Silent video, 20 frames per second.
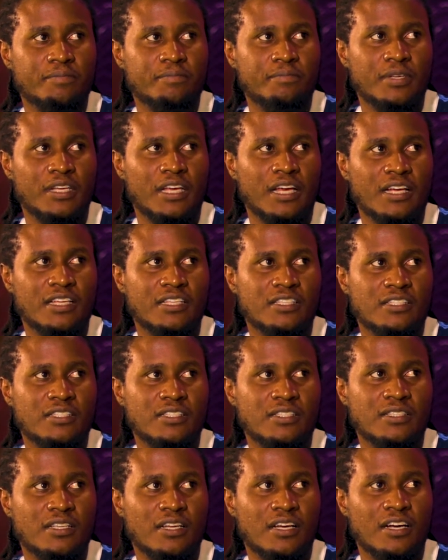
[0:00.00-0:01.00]
me
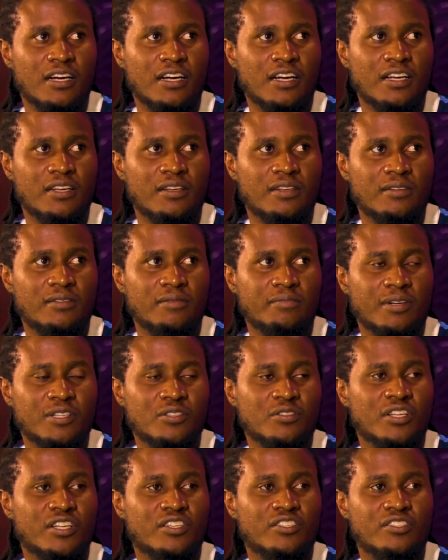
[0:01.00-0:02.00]
as a
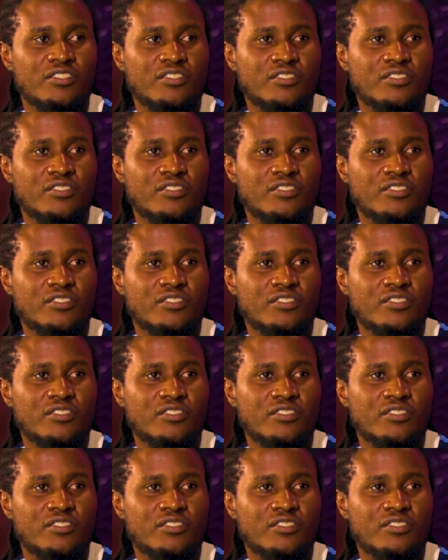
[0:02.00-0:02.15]
person